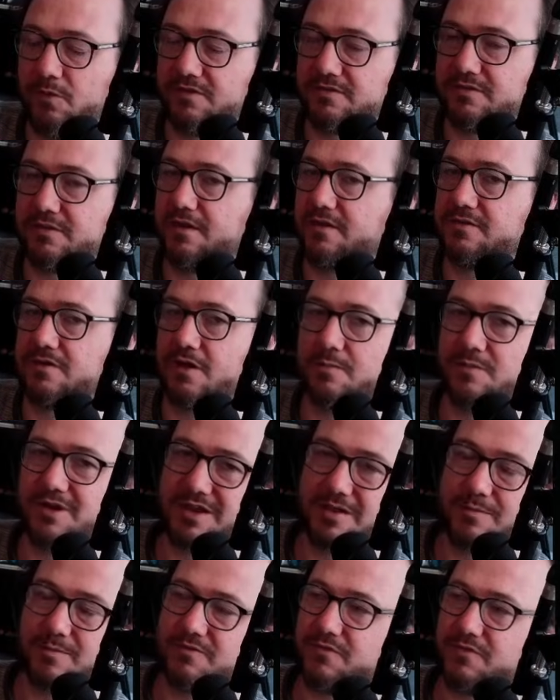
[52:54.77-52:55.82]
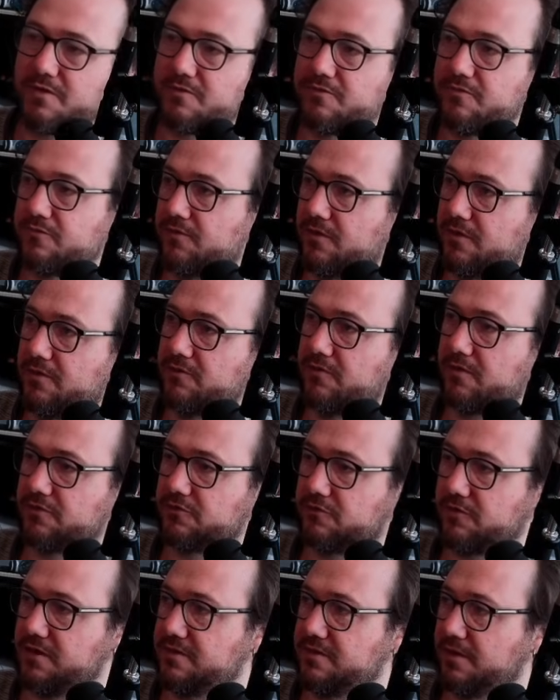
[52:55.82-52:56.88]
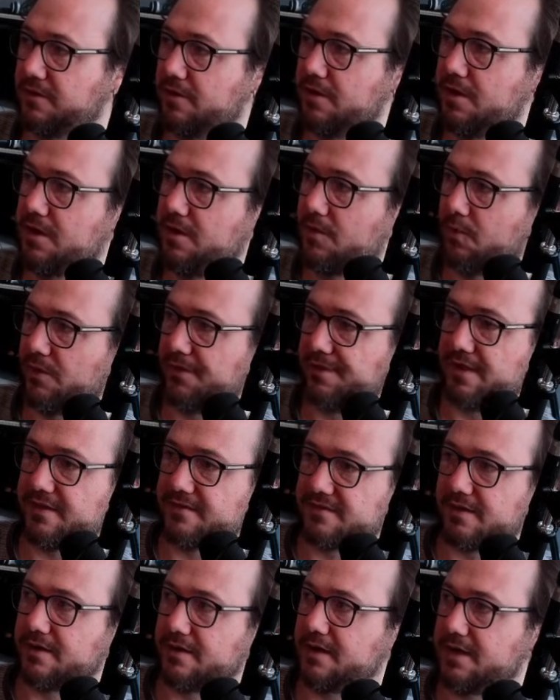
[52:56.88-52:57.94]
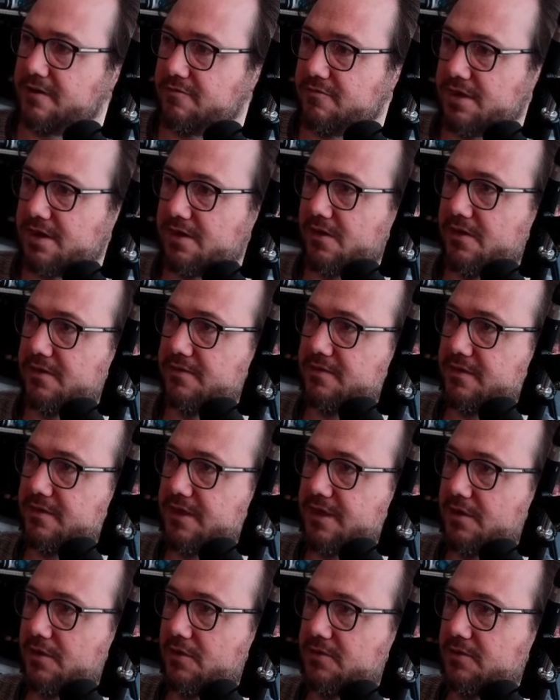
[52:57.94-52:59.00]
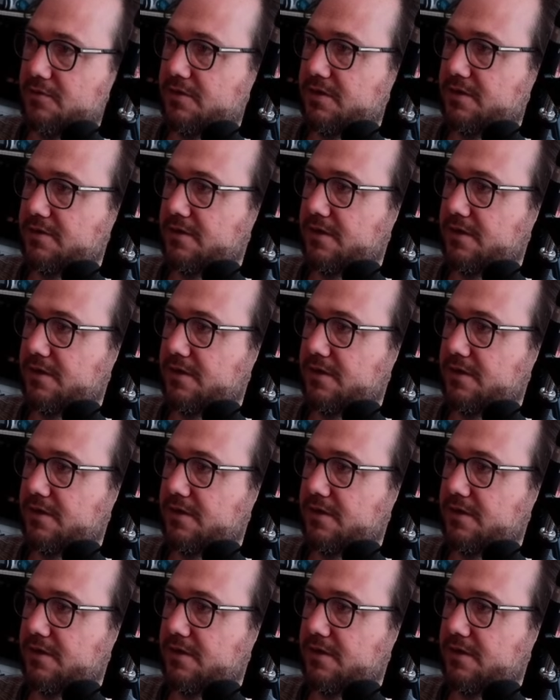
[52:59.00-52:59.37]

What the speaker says: their time, and it can be very, very frustrating when they suddenly realize that they can't do anything.